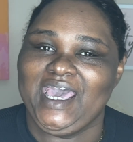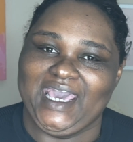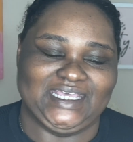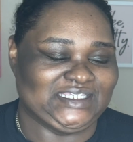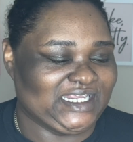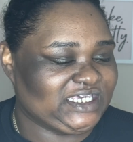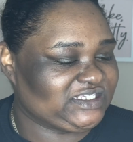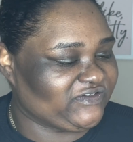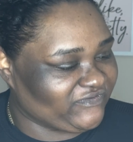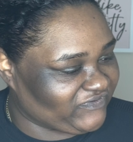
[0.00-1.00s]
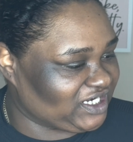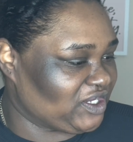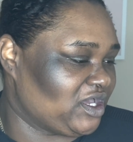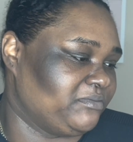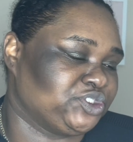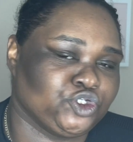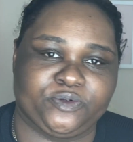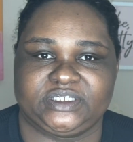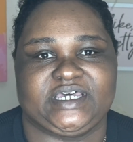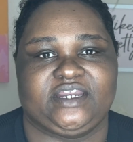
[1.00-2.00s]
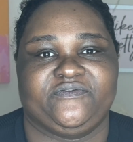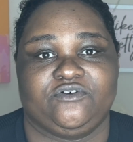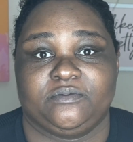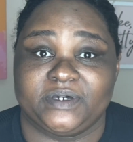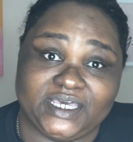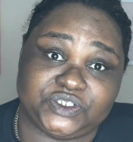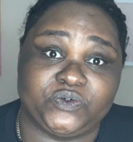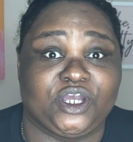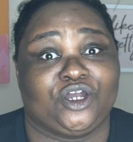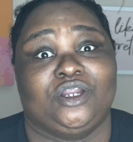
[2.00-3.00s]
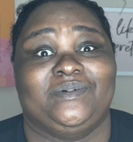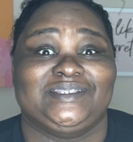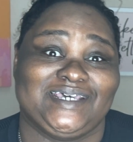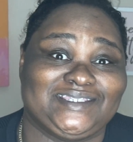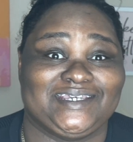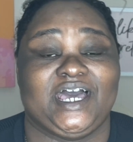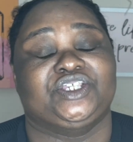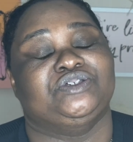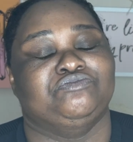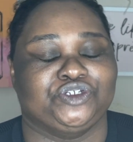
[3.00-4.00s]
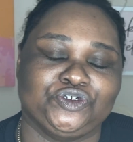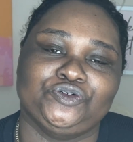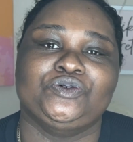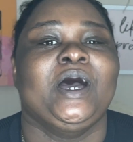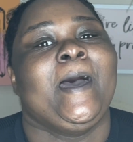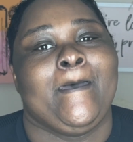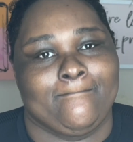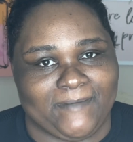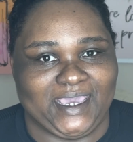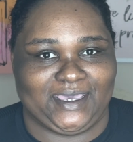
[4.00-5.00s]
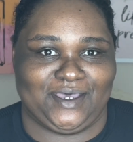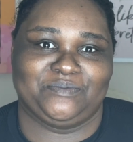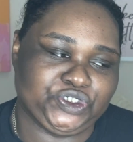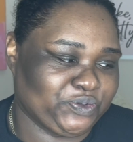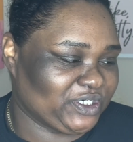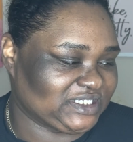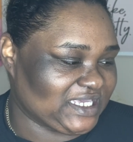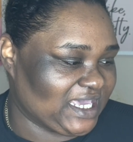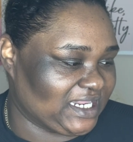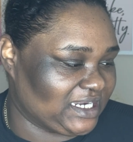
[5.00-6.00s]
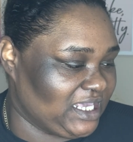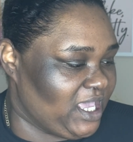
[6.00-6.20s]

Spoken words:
And today's video I'm super excited for because we are going to be testing out some new makeup. Super excited.